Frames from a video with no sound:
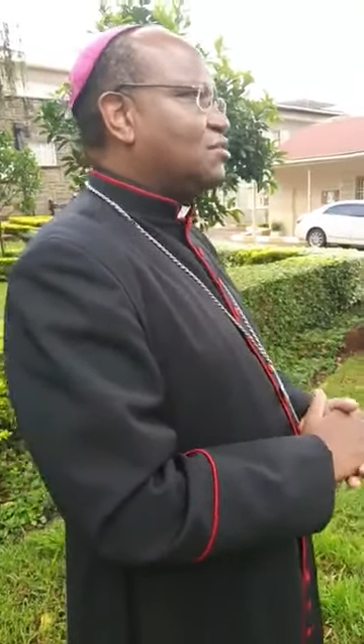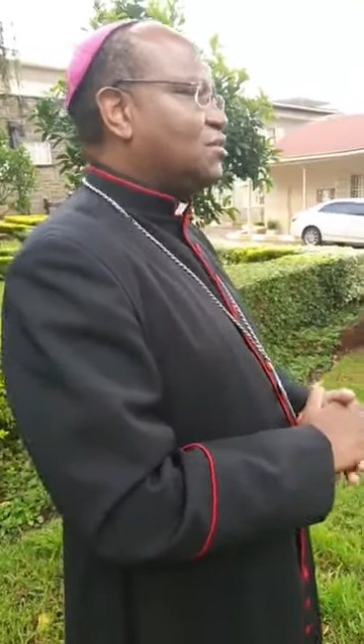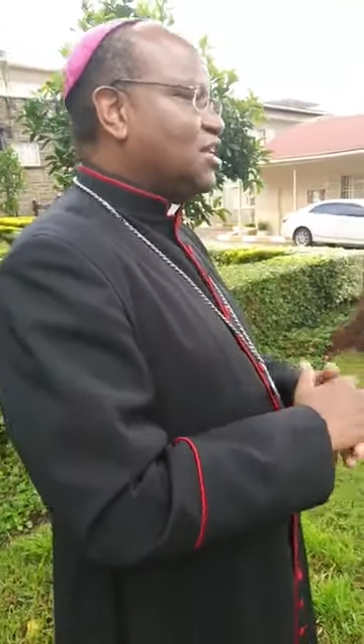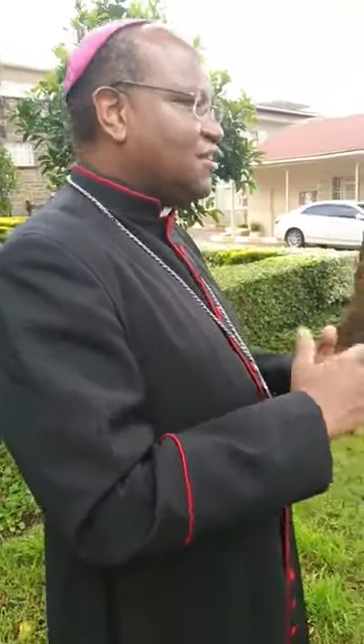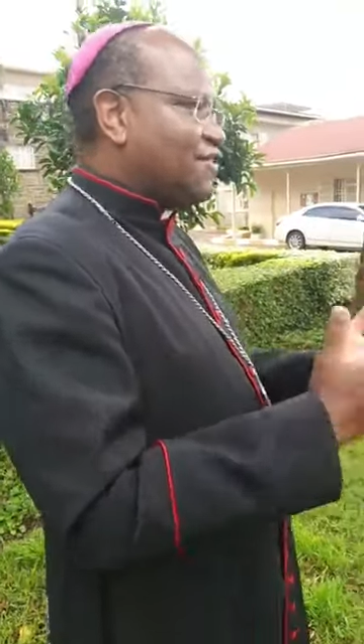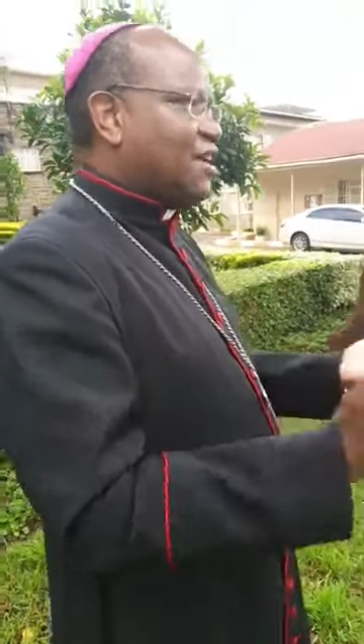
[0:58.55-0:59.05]

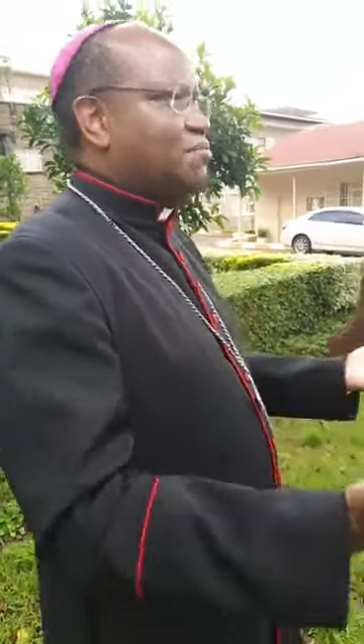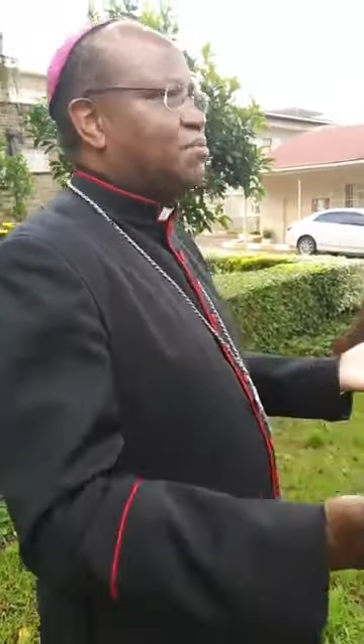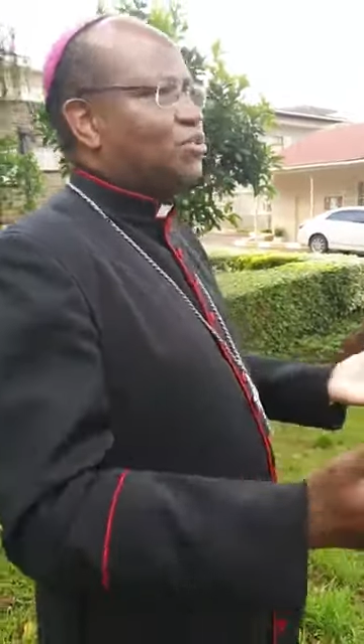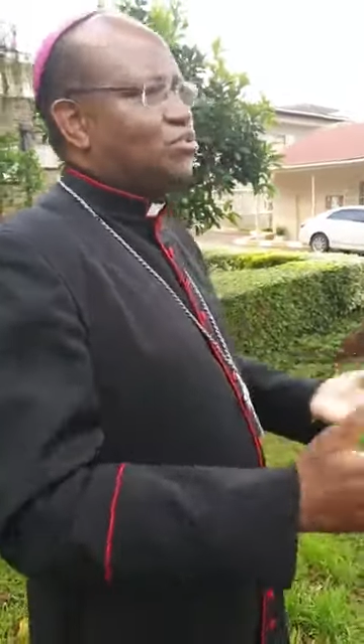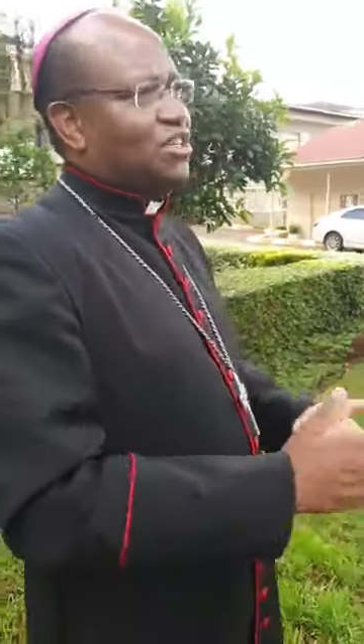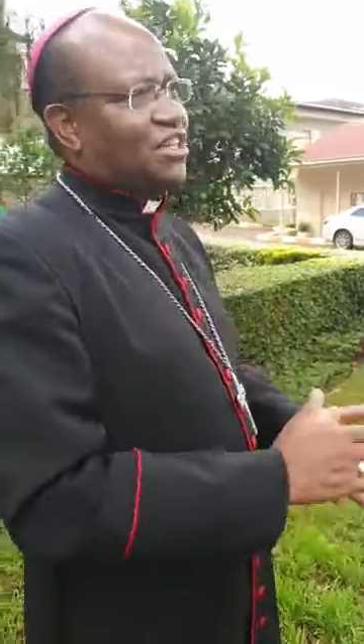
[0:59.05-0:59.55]
live up
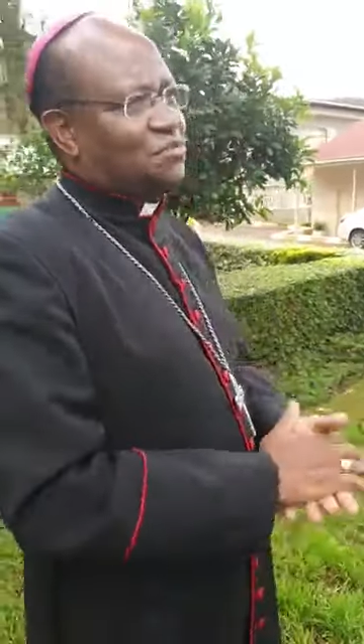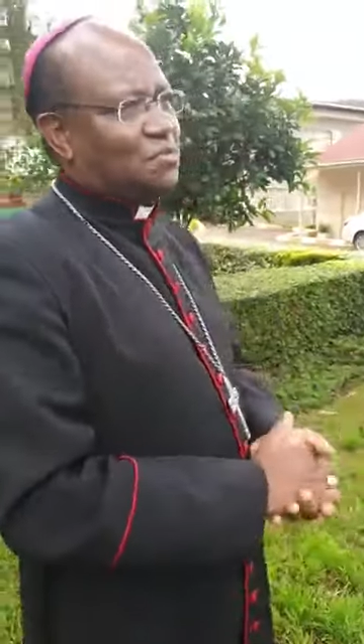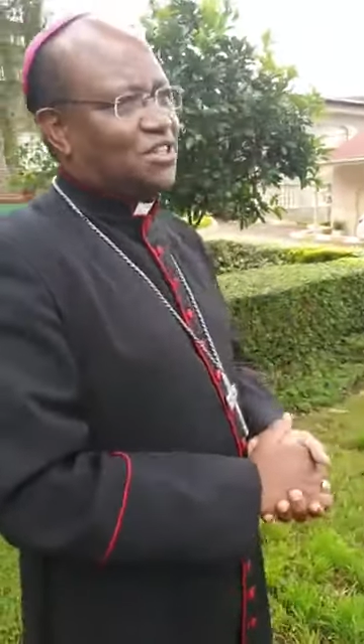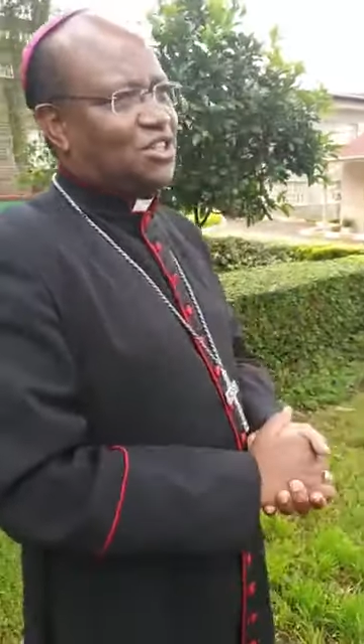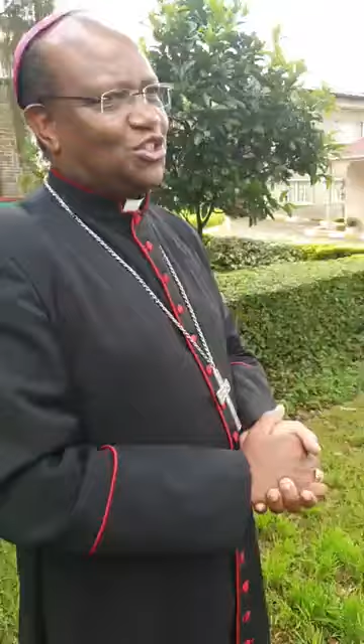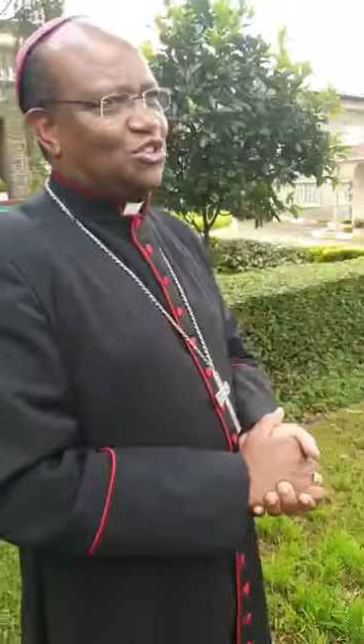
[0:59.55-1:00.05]
to the
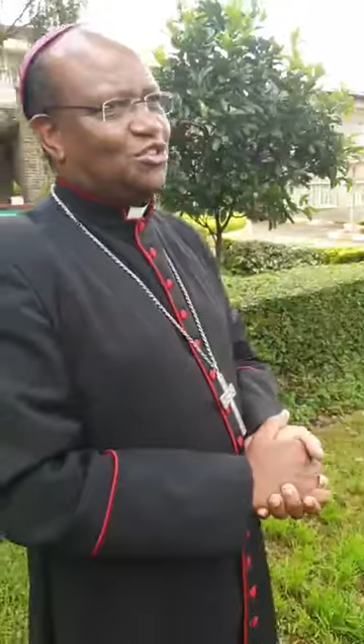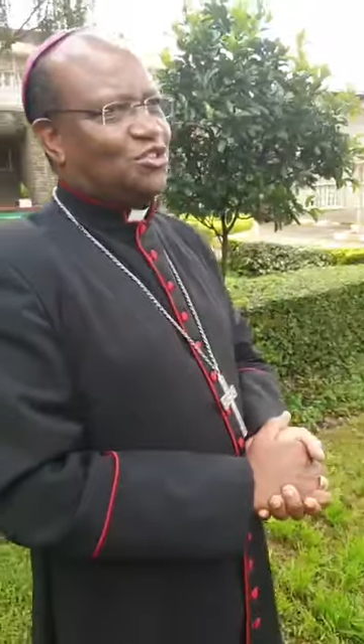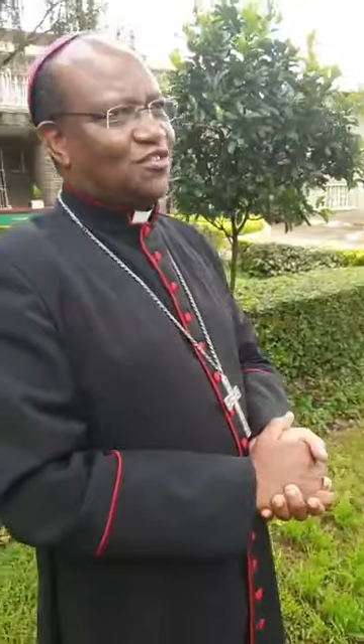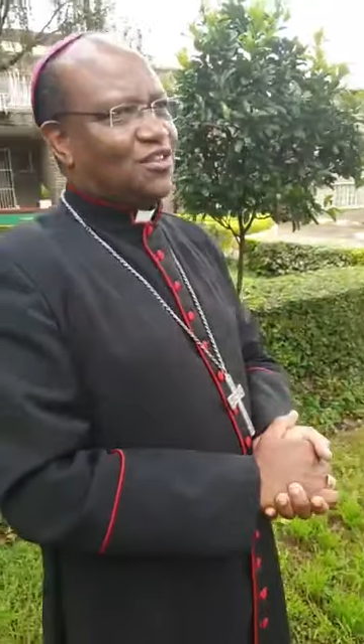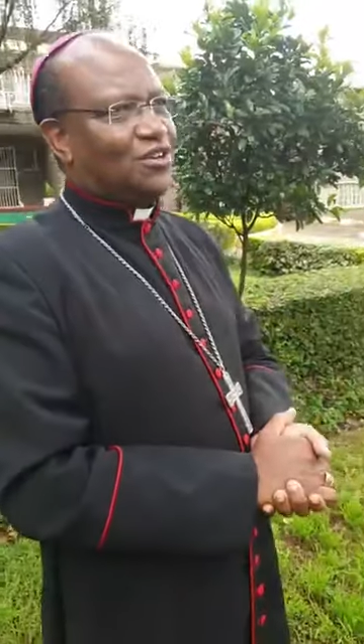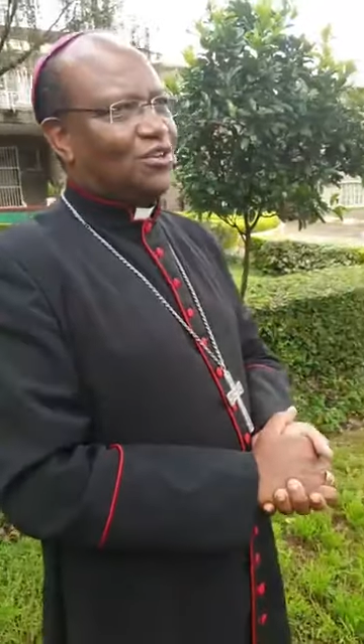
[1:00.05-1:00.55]
expectations
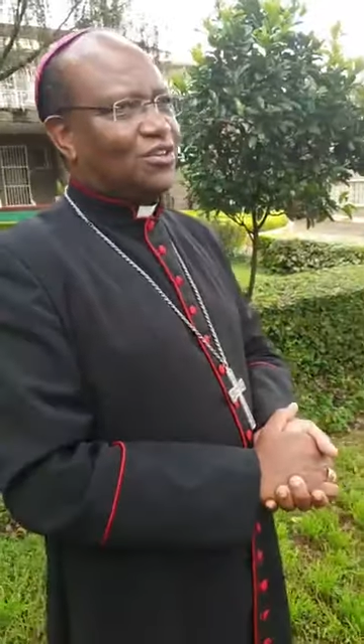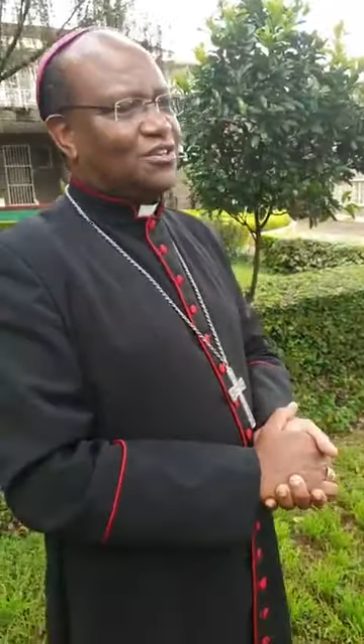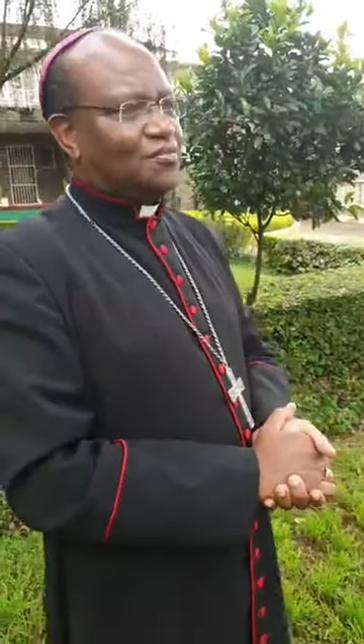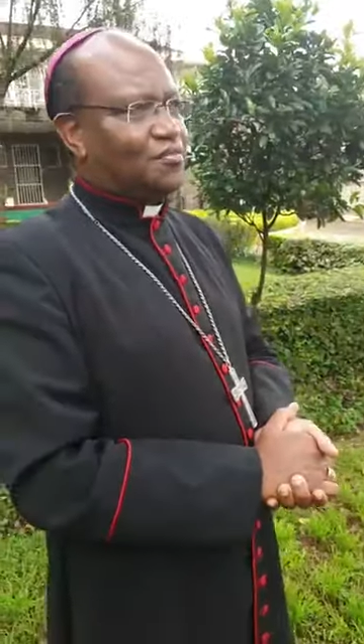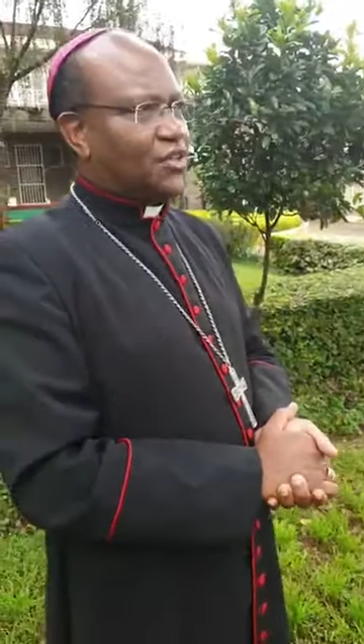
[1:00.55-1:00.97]
of the Lord.